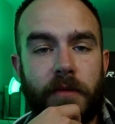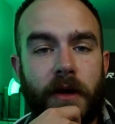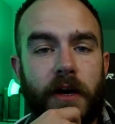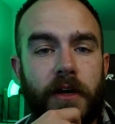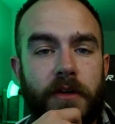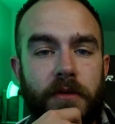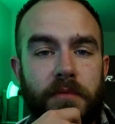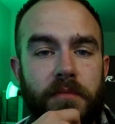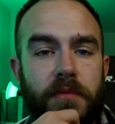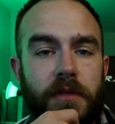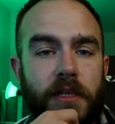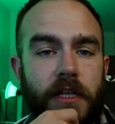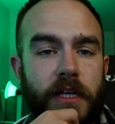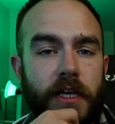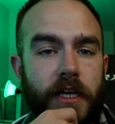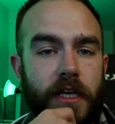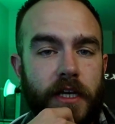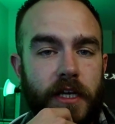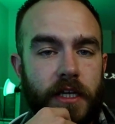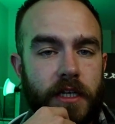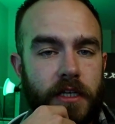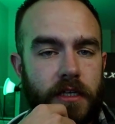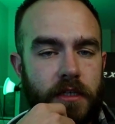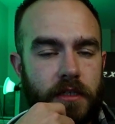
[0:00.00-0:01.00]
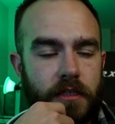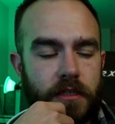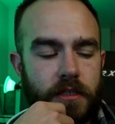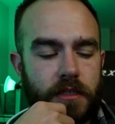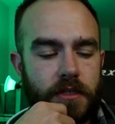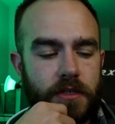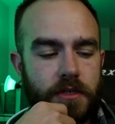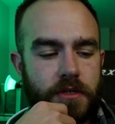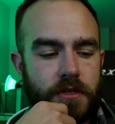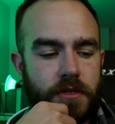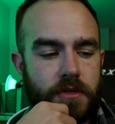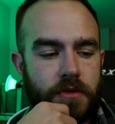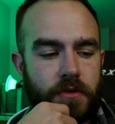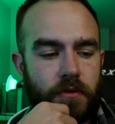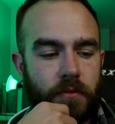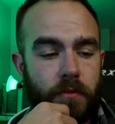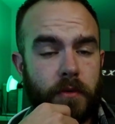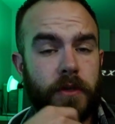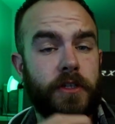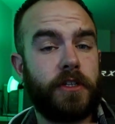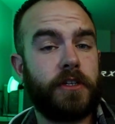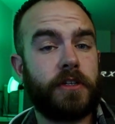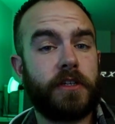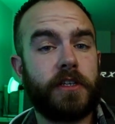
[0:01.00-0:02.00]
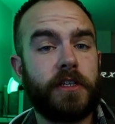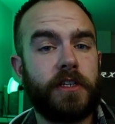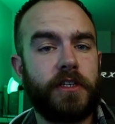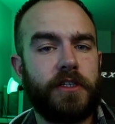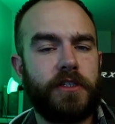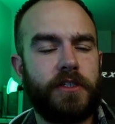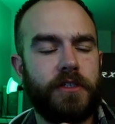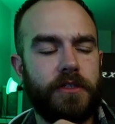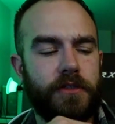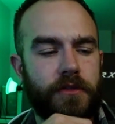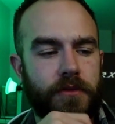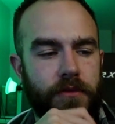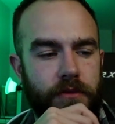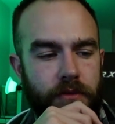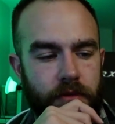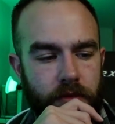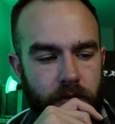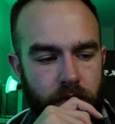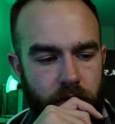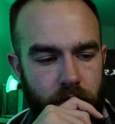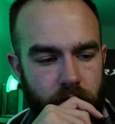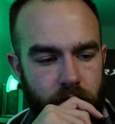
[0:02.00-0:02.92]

how you play, what you're going to do.